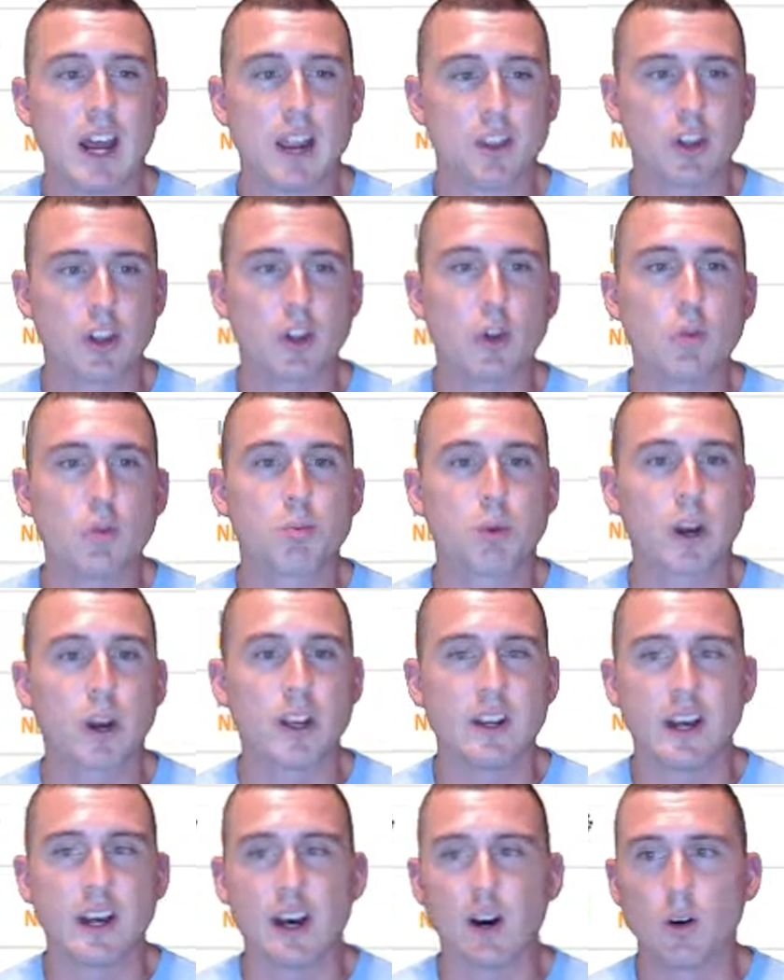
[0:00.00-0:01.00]
of the loop right
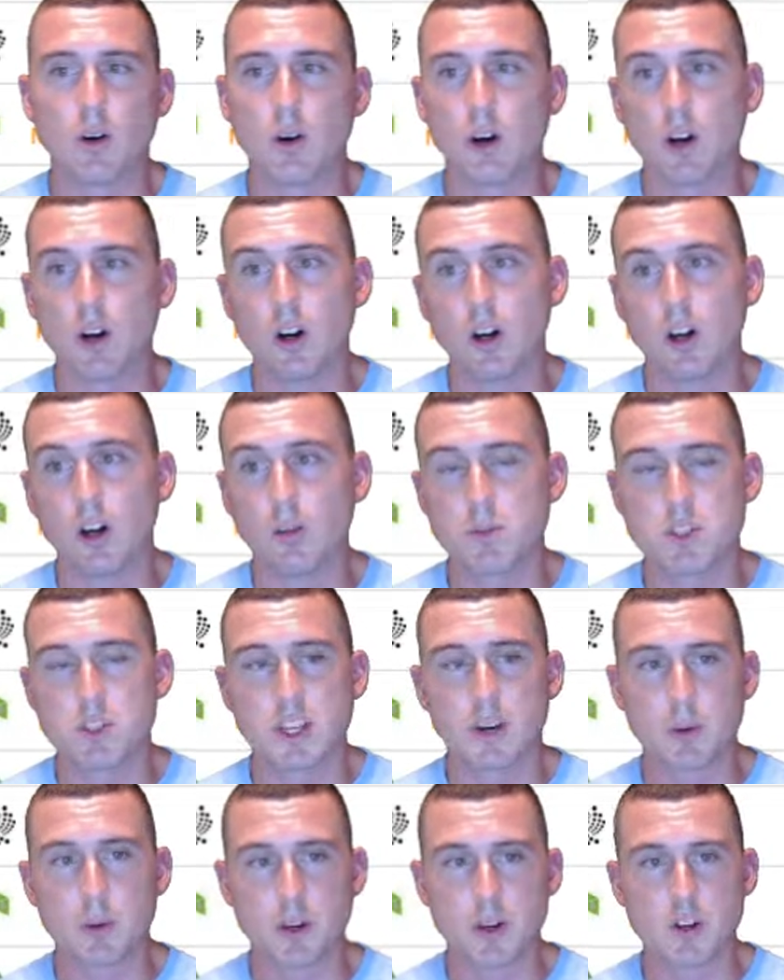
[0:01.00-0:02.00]
now. I'm just
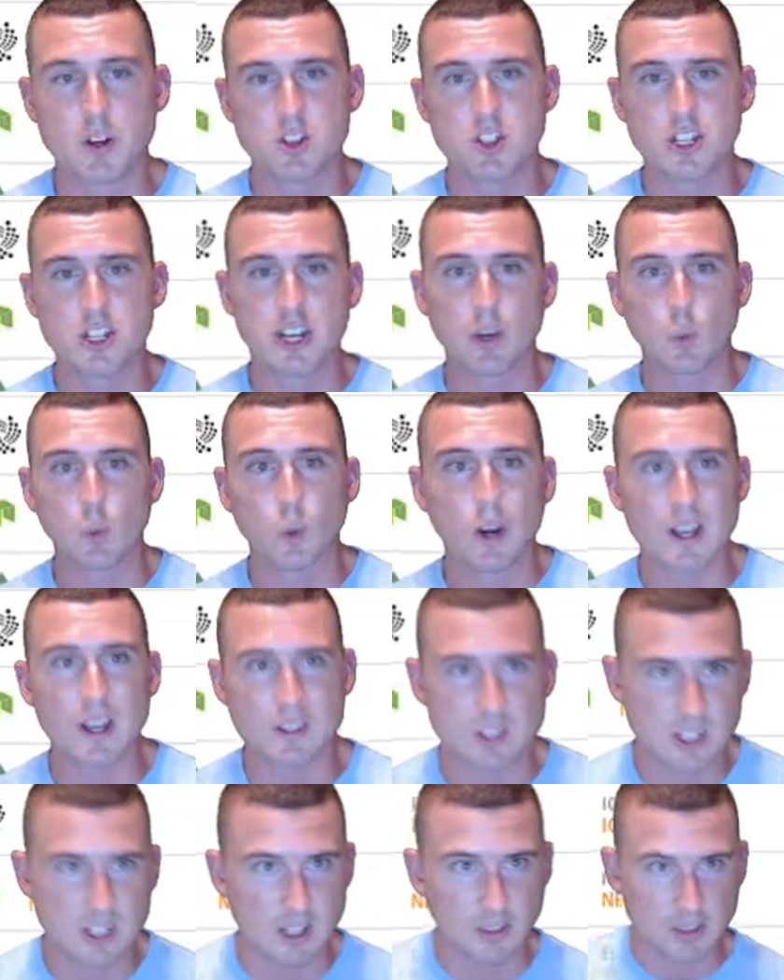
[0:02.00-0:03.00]
kind of regurgitating what I
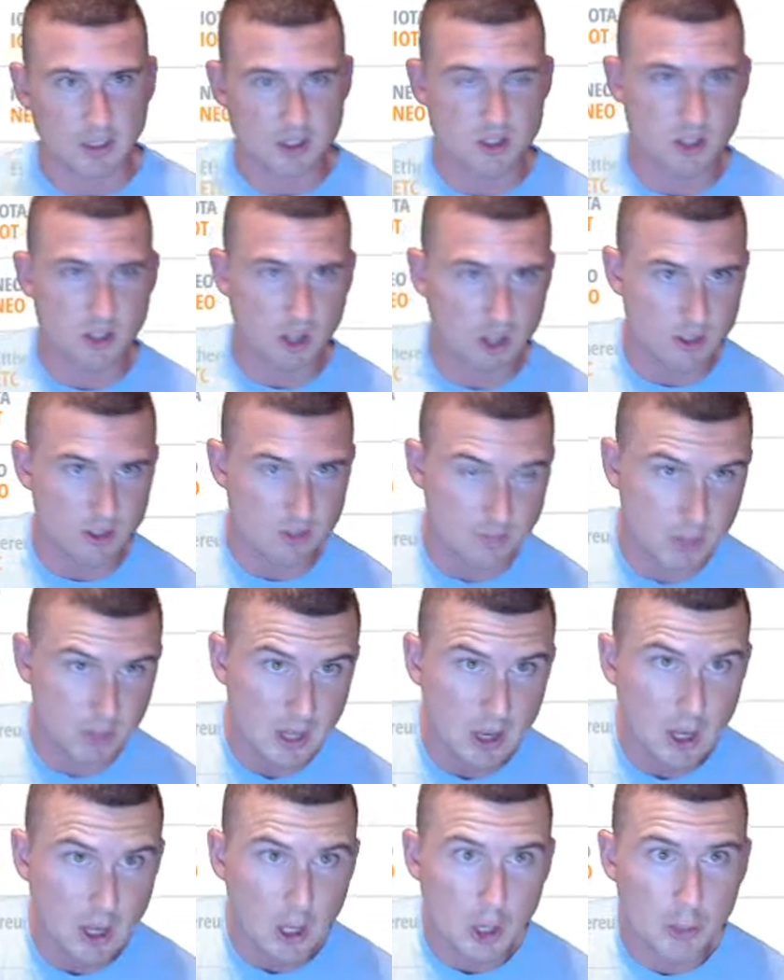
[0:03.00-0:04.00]
see on these charts.
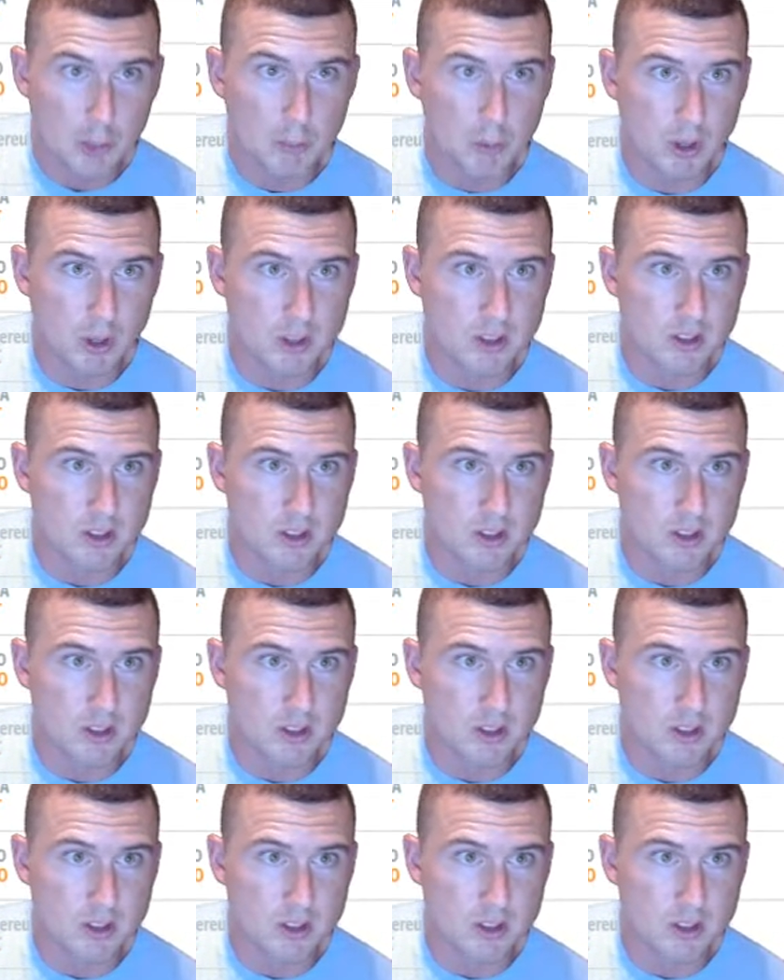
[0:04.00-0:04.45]
But